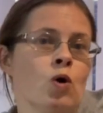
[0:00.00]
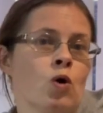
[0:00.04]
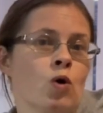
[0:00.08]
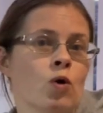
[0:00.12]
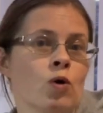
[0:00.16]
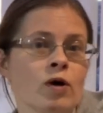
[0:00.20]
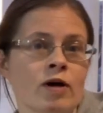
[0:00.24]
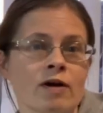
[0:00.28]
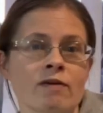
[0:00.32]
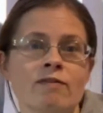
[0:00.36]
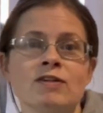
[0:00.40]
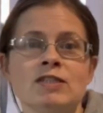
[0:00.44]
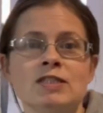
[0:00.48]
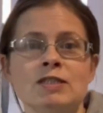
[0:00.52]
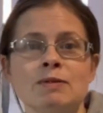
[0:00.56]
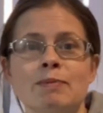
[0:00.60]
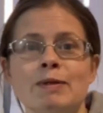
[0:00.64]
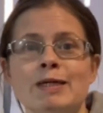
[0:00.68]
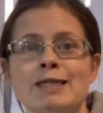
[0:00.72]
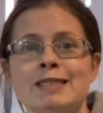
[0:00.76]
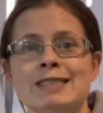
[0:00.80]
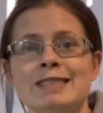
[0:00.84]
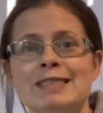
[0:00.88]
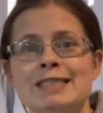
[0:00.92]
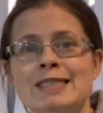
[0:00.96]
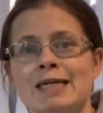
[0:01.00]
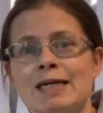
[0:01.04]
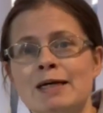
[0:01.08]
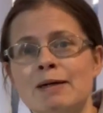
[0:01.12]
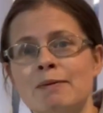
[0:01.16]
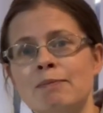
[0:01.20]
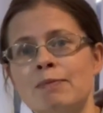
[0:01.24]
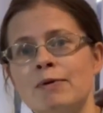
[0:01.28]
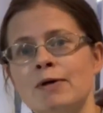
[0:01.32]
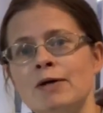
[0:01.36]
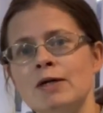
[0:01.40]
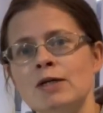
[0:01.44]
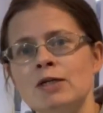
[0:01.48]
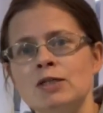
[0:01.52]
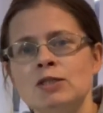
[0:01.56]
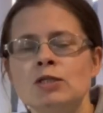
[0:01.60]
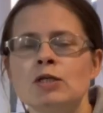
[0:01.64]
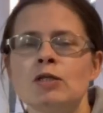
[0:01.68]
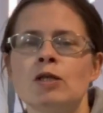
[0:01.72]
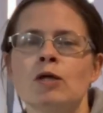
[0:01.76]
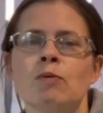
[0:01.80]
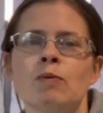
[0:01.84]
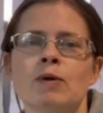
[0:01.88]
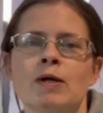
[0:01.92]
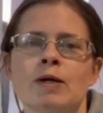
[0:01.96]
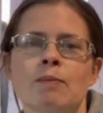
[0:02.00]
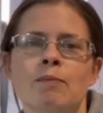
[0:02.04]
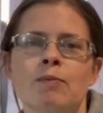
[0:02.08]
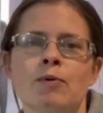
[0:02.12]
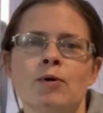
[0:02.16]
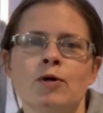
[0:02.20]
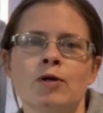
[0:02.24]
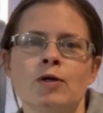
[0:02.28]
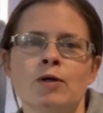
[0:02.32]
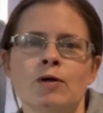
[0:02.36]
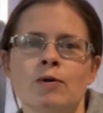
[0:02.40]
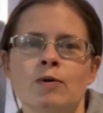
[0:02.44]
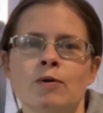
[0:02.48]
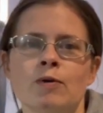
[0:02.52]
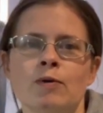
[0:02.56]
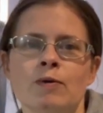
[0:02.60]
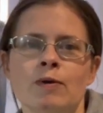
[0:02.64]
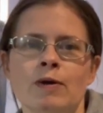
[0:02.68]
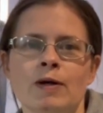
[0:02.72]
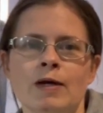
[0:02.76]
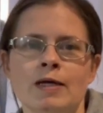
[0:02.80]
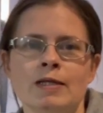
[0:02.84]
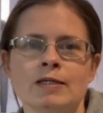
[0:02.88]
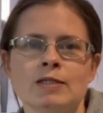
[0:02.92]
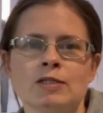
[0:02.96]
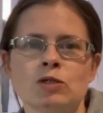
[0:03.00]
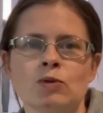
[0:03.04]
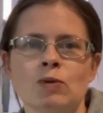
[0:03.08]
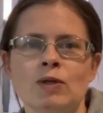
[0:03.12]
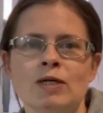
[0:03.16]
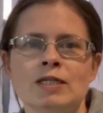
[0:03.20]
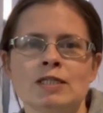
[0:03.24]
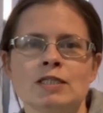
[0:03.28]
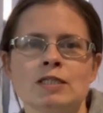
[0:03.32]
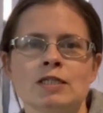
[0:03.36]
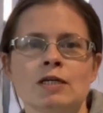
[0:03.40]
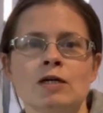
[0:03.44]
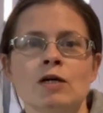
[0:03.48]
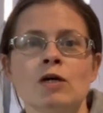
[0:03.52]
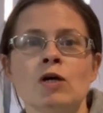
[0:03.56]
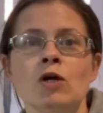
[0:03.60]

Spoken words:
or give us your best tip so that we can put you in to enter.